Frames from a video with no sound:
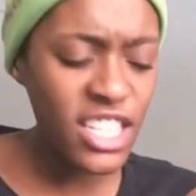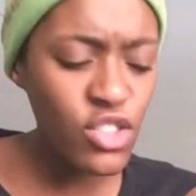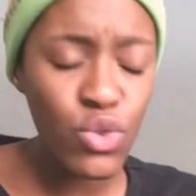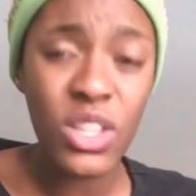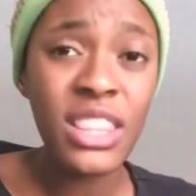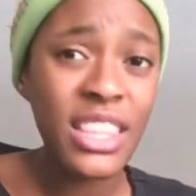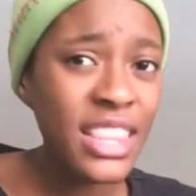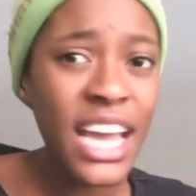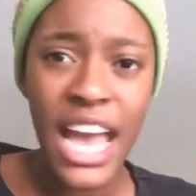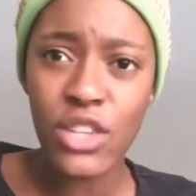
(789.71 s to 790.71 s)
I just saw that the
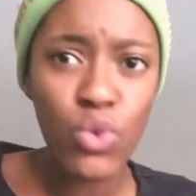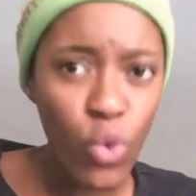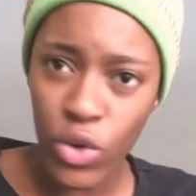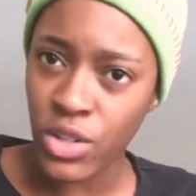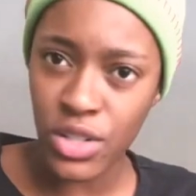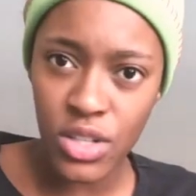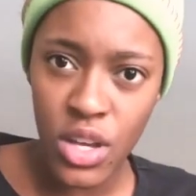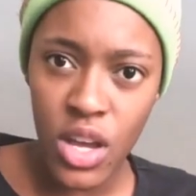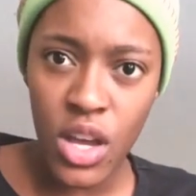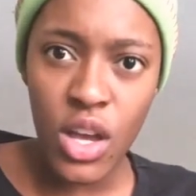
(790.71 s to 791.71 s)
thing has horns.
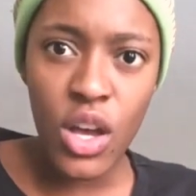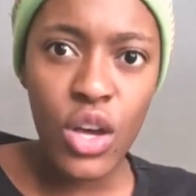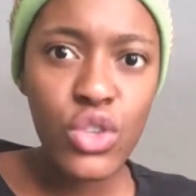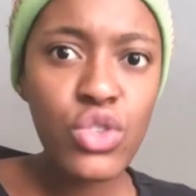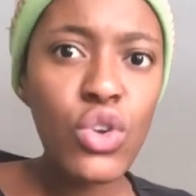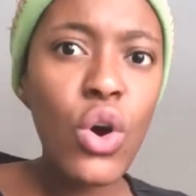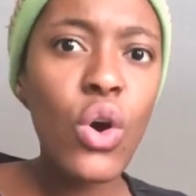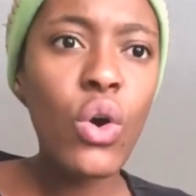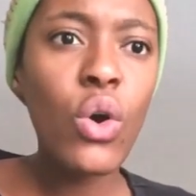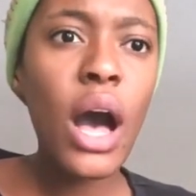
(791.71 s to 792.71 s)

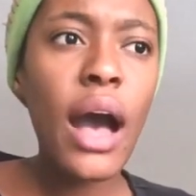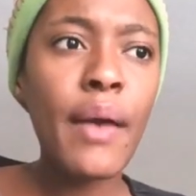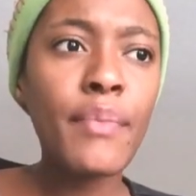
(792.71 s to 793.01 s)
So